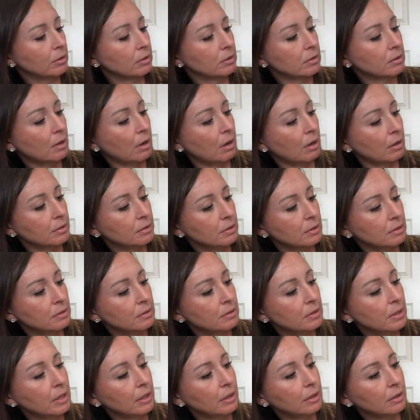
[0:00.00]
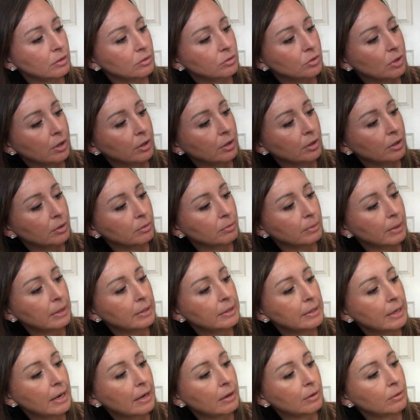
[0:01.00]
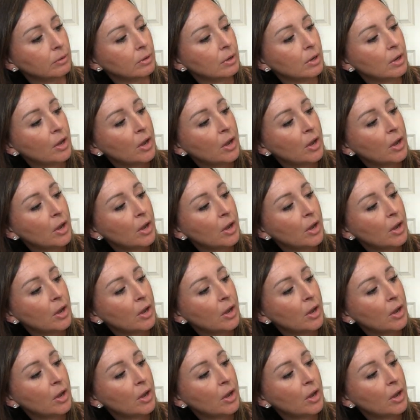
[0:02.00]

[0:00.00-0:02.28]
The sauce is thick and darker red now.